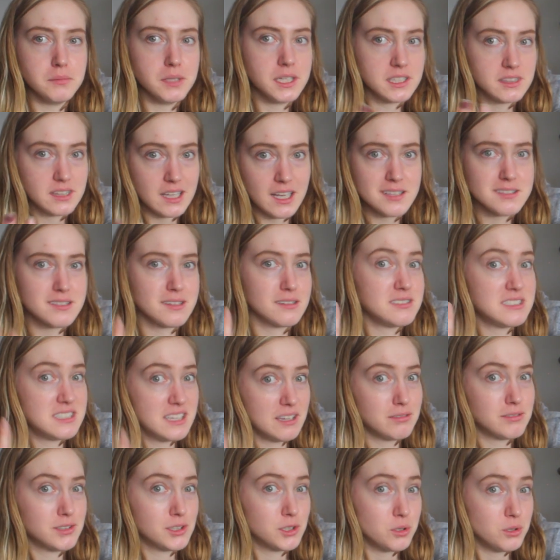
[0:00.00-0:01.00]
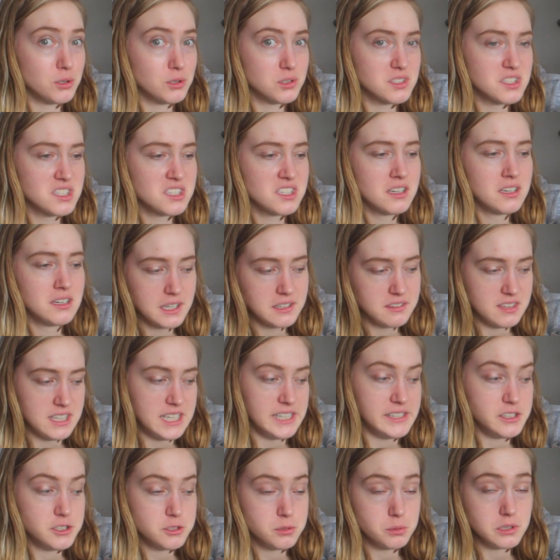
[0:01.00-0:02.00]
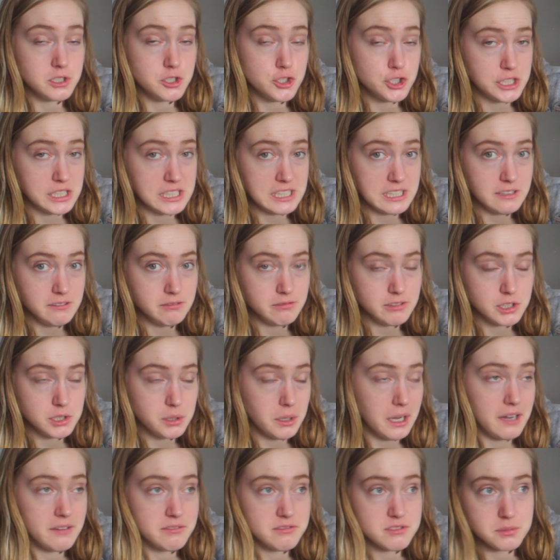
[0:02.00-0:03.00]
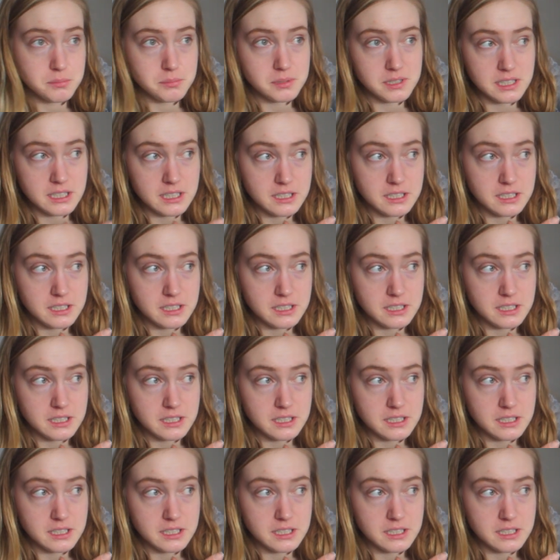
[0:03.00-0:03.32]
Like, that's a difficult thing to achieve, and you have to